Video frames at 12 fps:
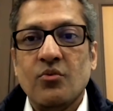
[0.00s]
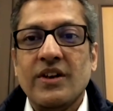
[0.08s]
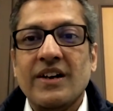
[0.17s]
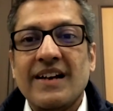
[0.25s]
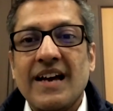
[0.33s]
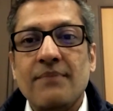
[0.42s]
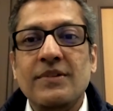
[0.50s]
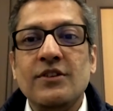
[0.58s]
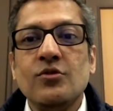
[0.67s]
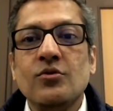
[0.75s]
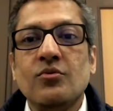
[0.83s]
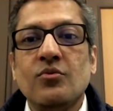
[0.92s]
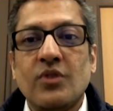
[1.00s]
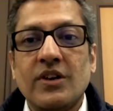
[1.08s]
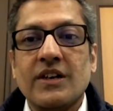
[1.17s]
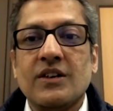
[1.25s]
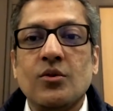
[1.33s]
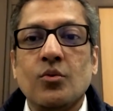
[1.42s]
we are happy to
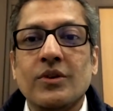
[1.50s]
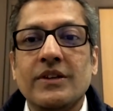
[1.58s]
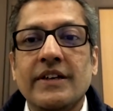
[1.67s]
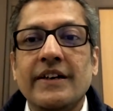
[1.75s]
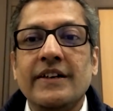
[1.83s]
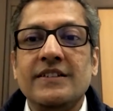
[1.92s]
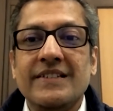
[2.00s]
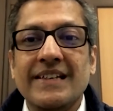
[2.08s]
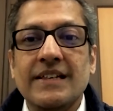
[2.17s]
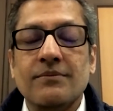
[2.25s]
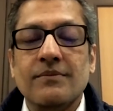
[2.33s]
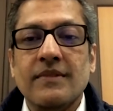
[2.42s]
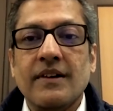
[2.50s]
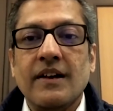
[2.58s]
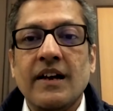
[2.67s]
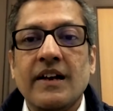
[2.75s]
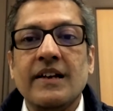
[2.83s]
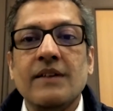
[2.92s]
work with their team
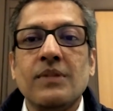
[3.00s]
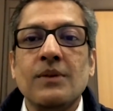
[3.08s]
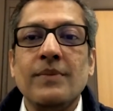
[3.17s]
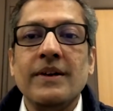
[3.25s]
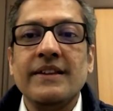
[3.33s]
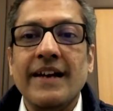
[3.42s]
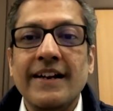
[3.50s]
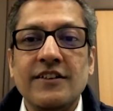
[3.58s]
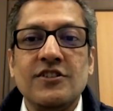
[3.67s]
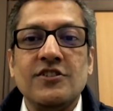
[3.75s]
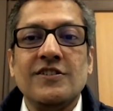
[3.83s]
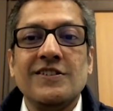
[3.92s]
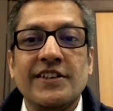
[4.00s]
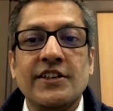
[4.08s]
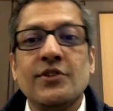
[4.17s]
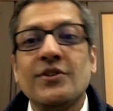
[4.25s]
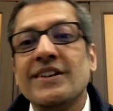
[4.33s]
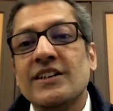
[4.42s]
and implement that additional
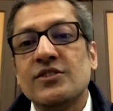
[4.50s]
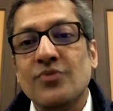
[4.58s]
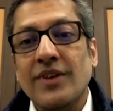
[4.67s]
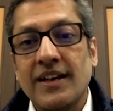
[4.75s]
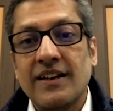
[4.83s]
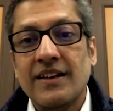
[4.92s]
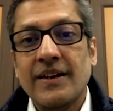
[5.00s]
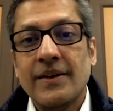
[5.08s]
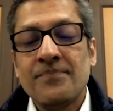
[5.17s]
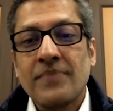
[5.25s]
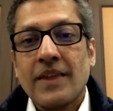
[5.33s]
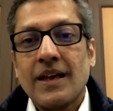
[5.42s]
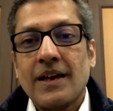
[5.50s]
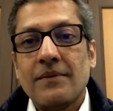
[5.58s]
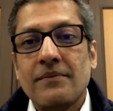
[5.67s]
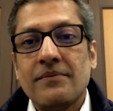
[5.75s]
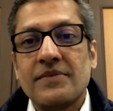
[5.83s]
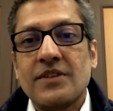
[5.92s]
security as well.
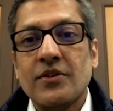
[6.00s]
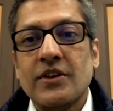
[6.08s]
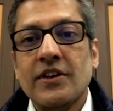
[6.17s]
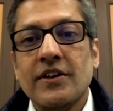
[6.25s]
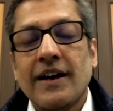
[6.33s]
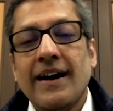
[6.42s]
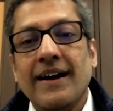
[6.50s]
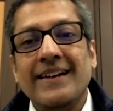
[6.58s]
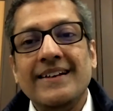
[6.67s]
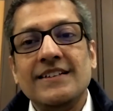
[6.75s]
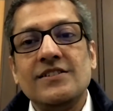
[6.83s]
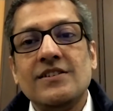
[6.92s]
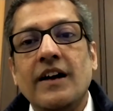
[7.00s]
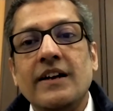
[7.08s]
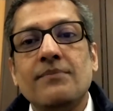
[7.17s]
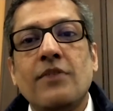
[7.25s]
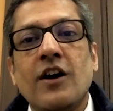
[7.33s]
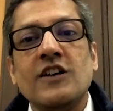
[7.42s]
So, Hylyt is not
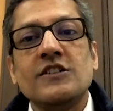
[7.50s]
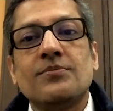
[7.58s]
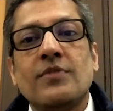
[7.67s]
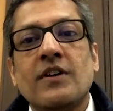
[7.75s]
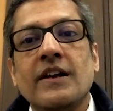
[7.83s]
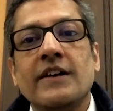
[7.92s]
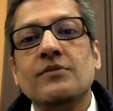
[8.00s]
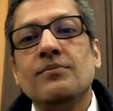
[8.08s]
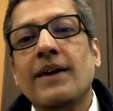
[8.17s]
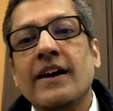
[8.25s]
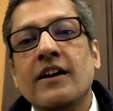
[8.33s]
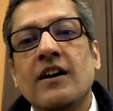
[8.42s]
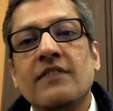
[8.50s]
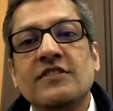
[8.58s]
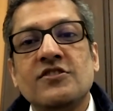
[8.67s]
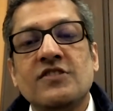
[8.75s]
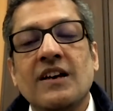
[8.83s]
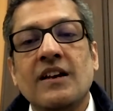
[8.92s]
a boxed product you buy off
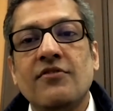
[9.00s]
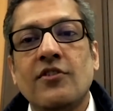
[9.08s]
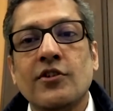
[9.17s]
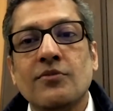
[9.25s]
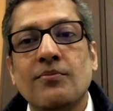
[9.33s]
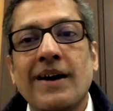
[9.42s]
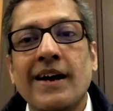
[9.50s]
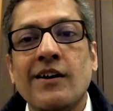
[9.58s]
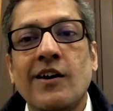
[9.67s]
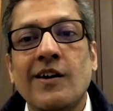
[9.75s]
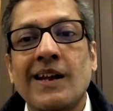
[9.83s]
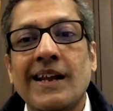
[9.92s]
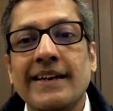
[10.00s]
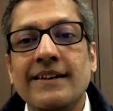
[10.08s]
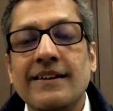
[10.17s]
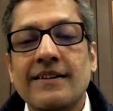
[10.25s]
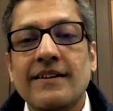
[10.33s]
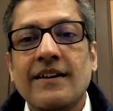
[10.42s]
the shelf or you buy
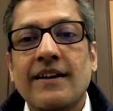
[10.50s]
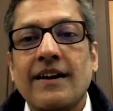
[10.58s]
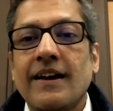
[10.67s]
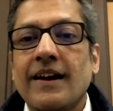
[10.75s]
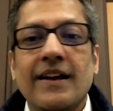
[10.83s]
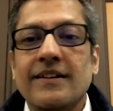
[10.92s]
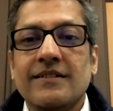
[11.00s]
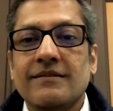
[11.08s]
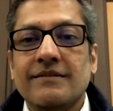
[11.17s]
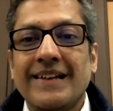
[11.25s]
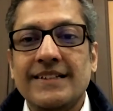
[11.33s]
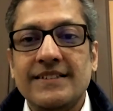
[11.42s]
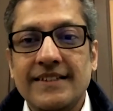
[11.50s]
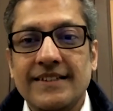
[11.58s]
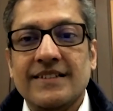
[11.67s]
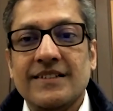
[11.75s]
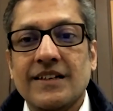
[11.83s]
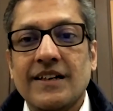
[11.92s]
online and that's
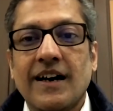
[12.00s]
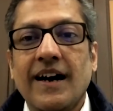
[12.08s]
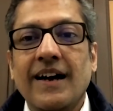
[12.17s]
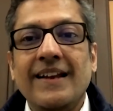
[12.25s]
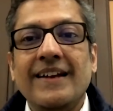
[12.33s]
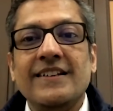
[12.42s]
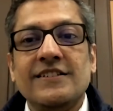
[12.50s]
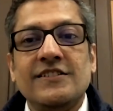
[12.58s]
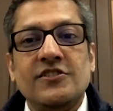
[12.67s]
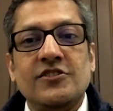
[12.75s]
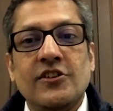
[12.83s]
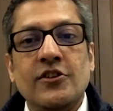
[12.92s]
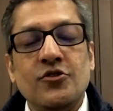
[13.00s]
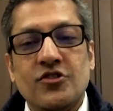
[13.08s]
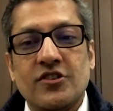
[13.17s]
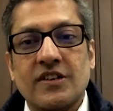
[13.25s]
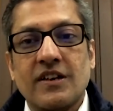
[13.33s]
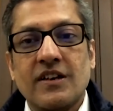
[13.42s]
it. A Hylyt is a
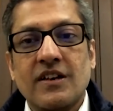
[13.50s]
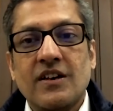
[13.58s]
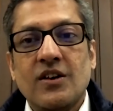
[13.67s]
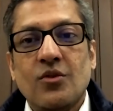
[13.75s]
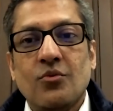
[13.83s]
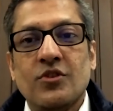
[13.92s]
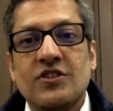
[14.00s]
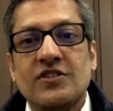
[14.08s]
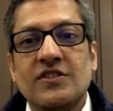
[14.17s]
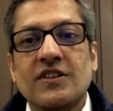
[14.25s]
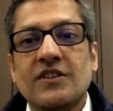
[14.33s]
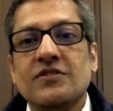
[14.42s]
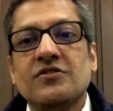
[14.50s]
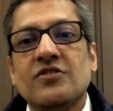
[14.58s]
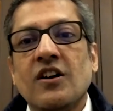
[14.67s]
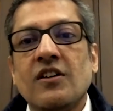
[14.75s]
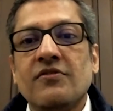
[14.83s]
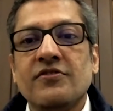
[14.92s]
solution which is here to
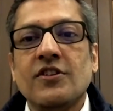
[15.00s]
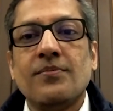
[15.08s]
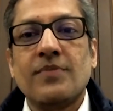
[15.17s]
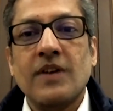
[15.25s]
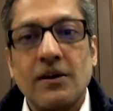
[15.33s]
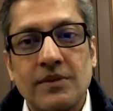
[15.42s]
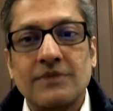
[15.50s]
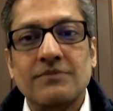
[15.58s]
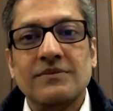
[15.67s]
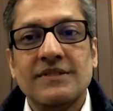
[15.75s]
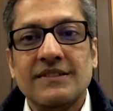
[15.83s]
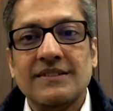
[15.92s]
solve your problem.